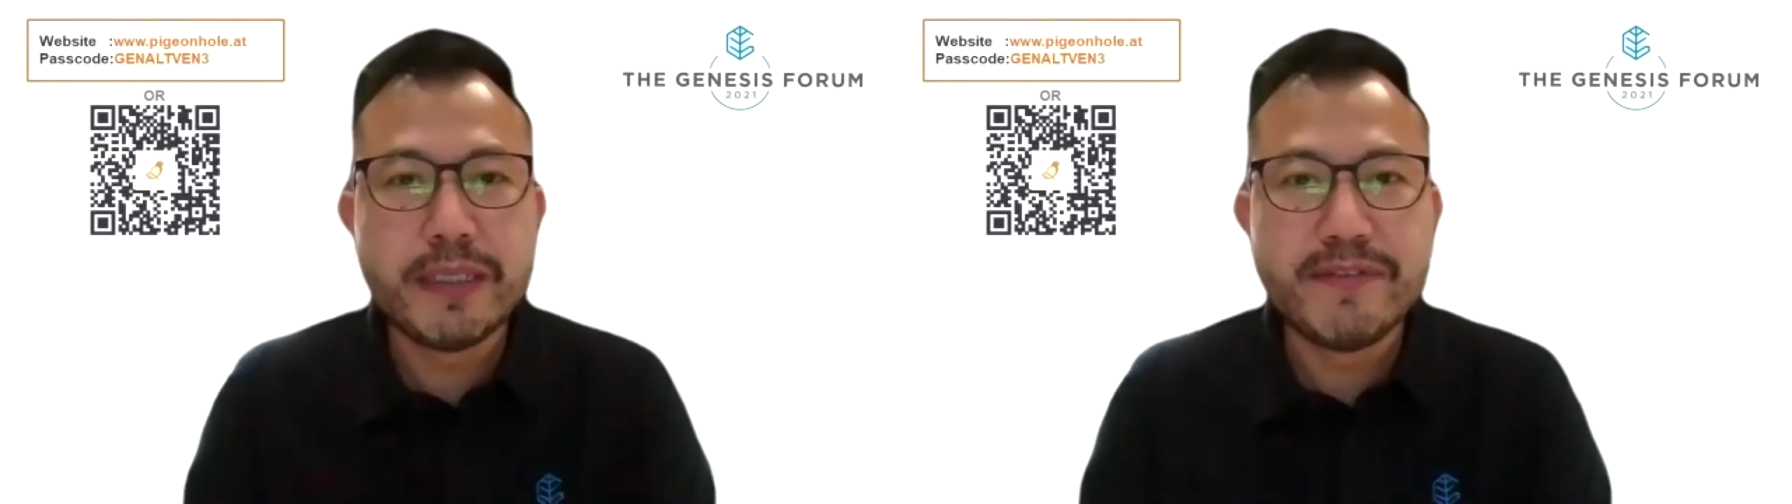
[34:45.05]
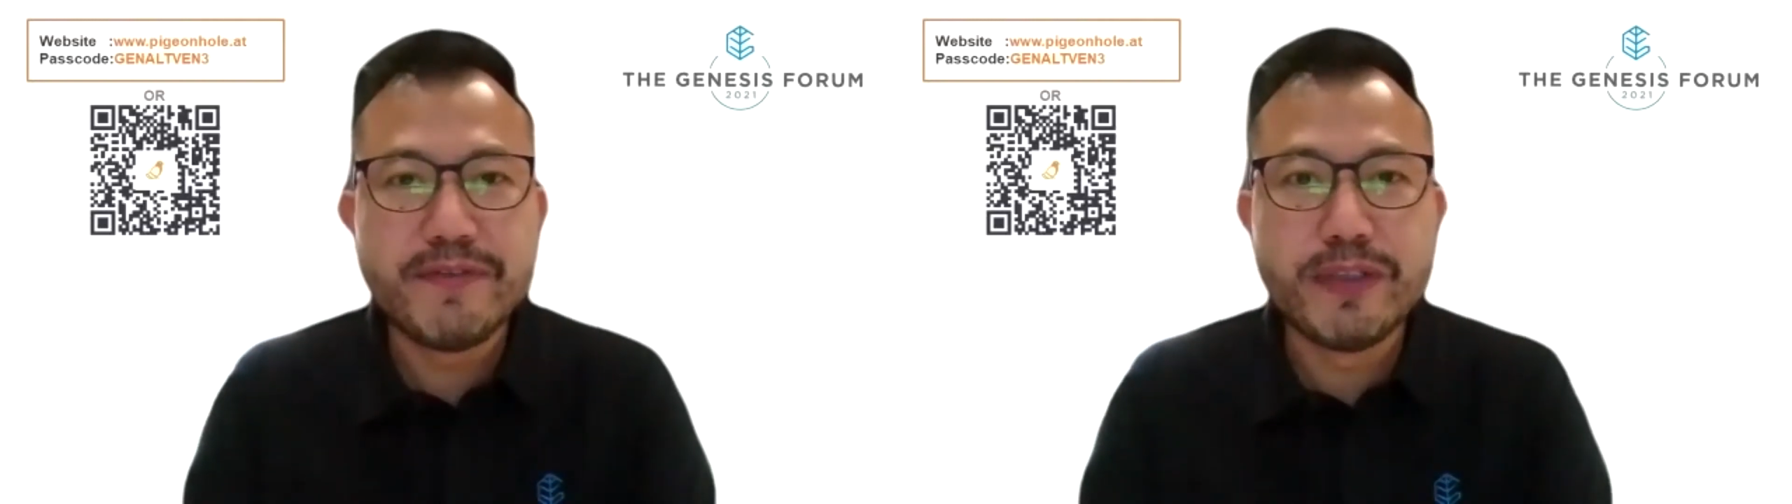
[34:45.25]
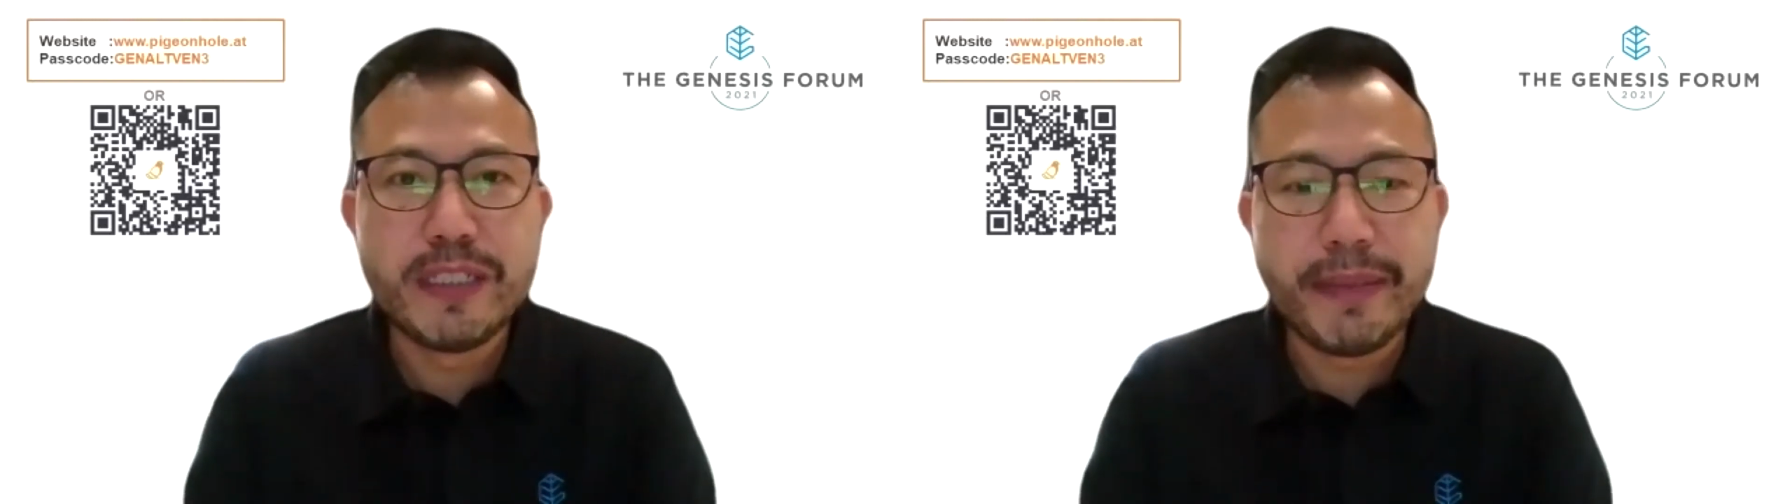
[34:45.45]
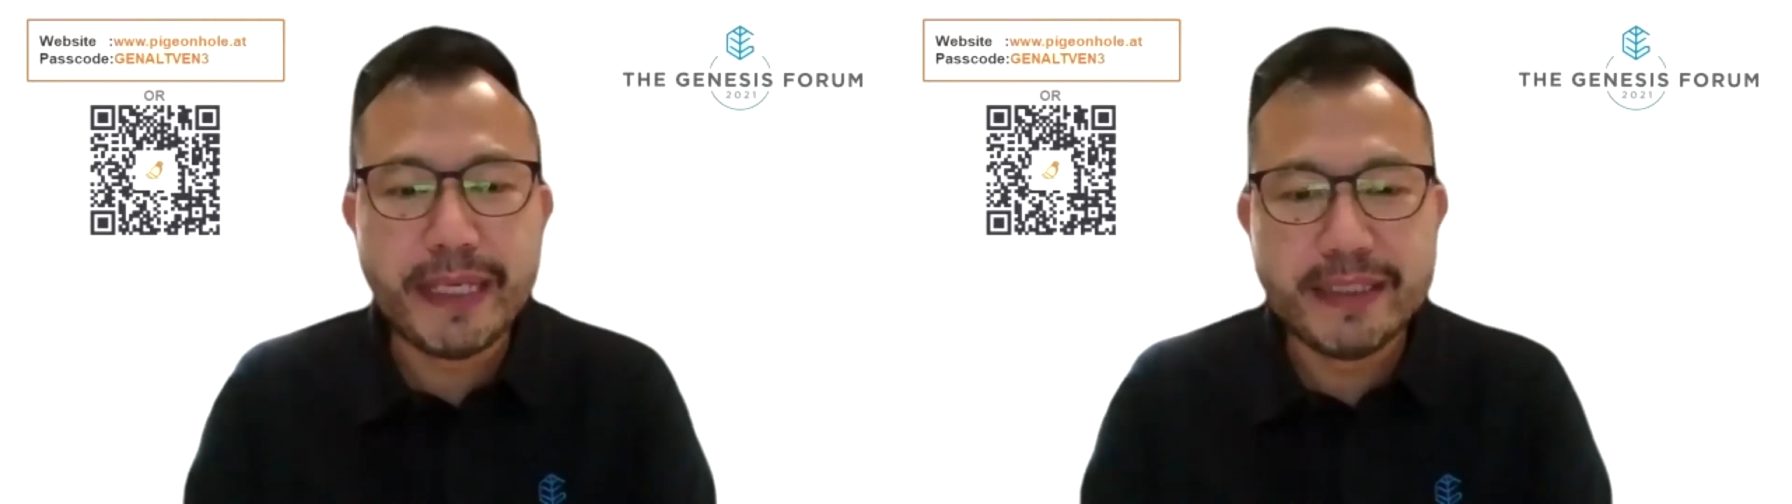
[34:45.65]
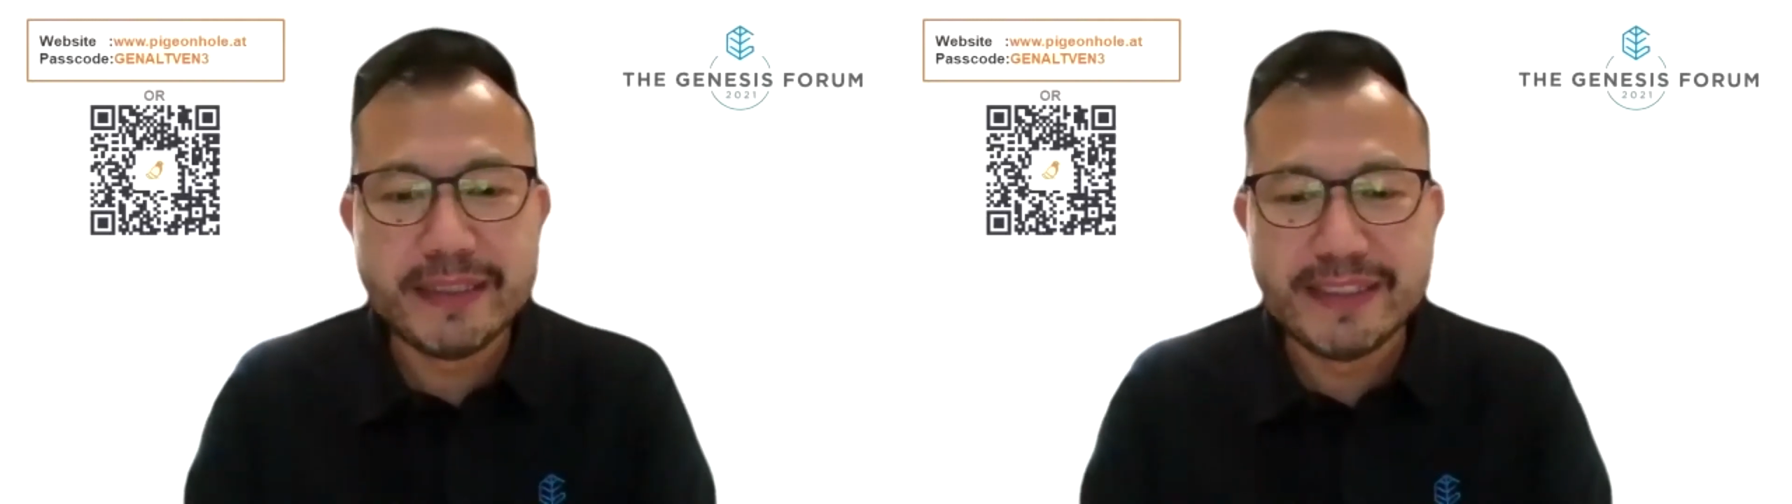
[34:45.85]
fully
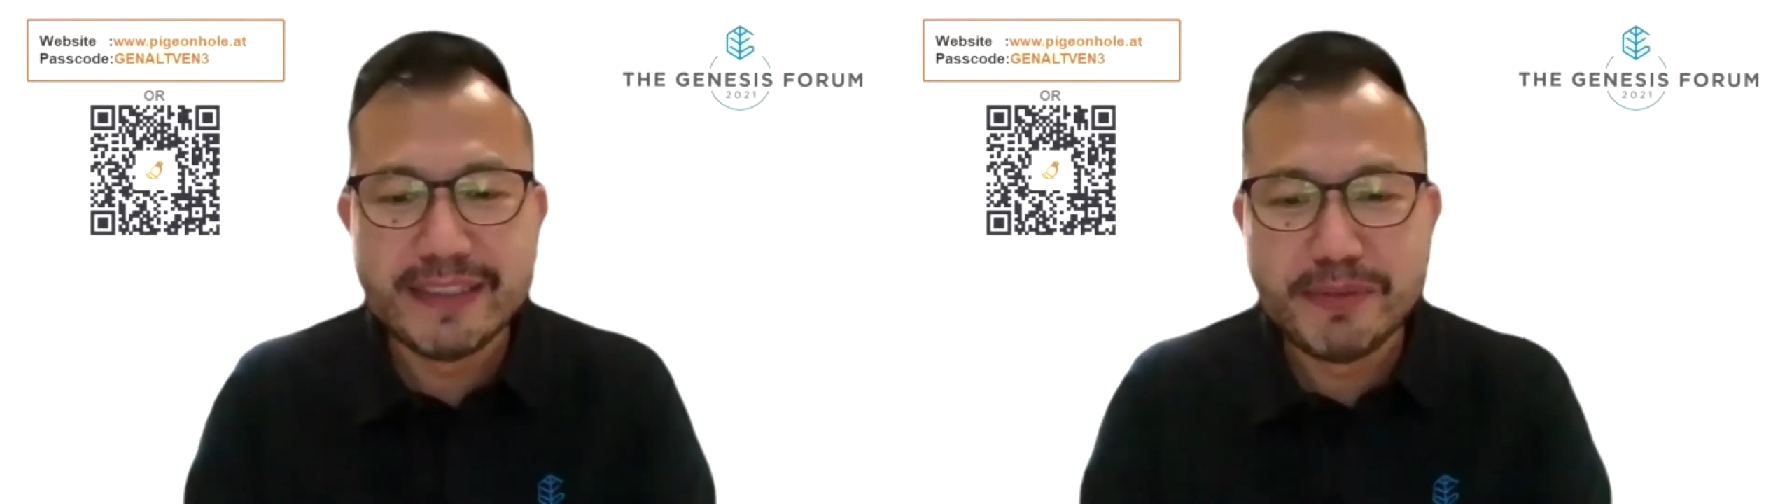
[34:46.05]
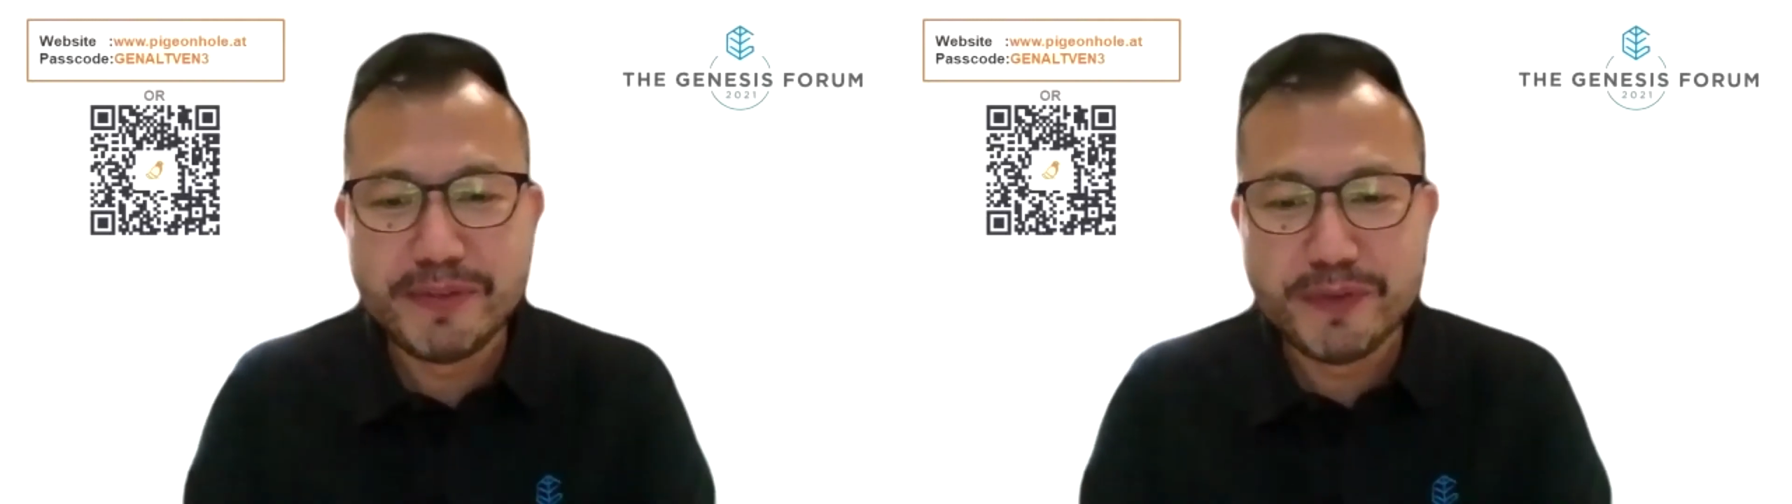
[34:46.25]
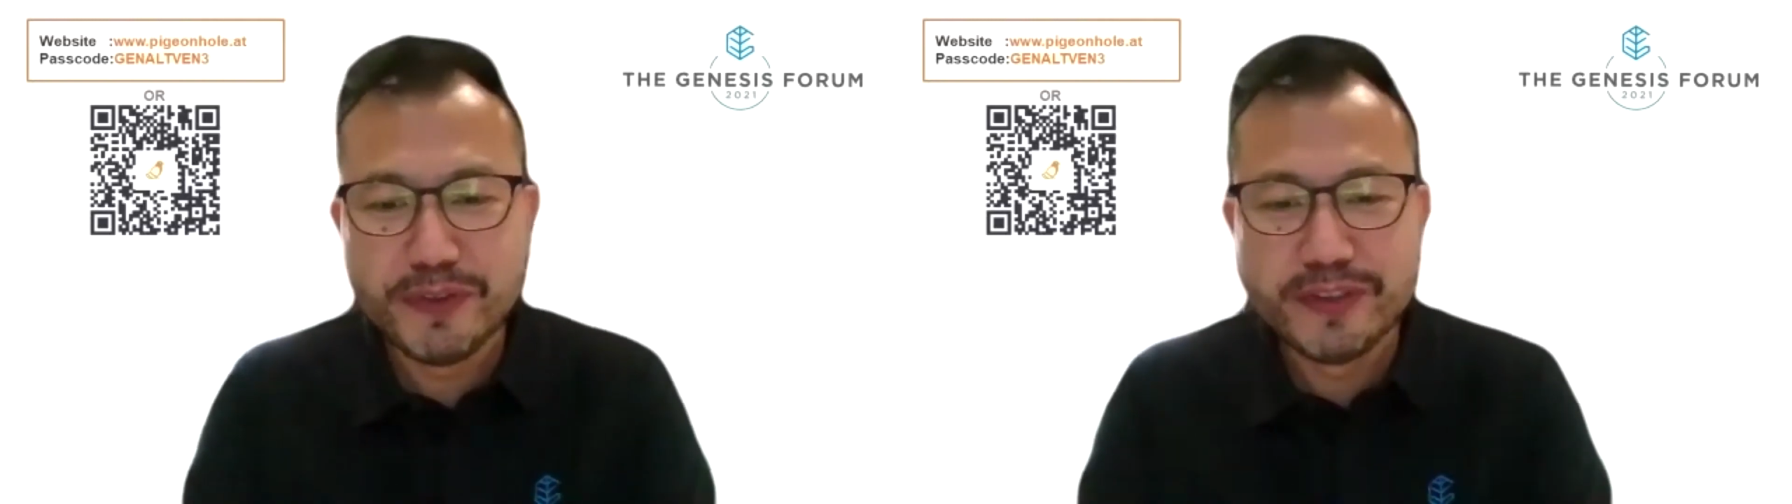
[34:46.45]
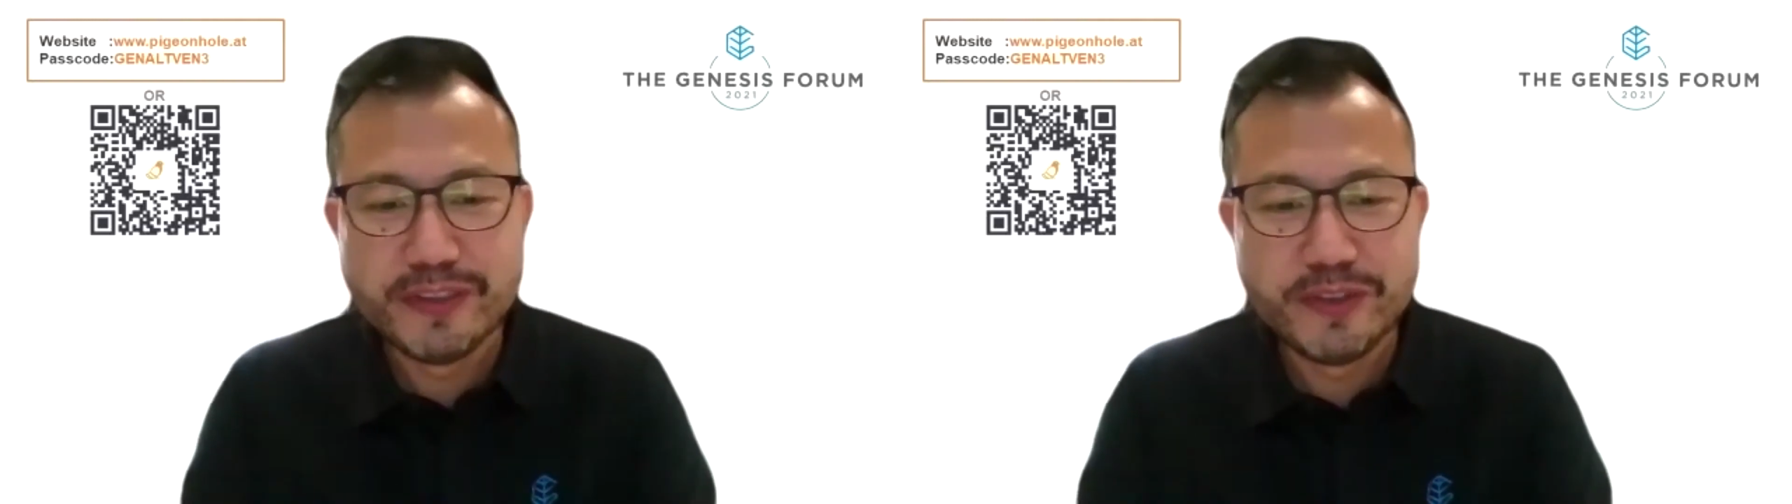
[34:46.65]
paid before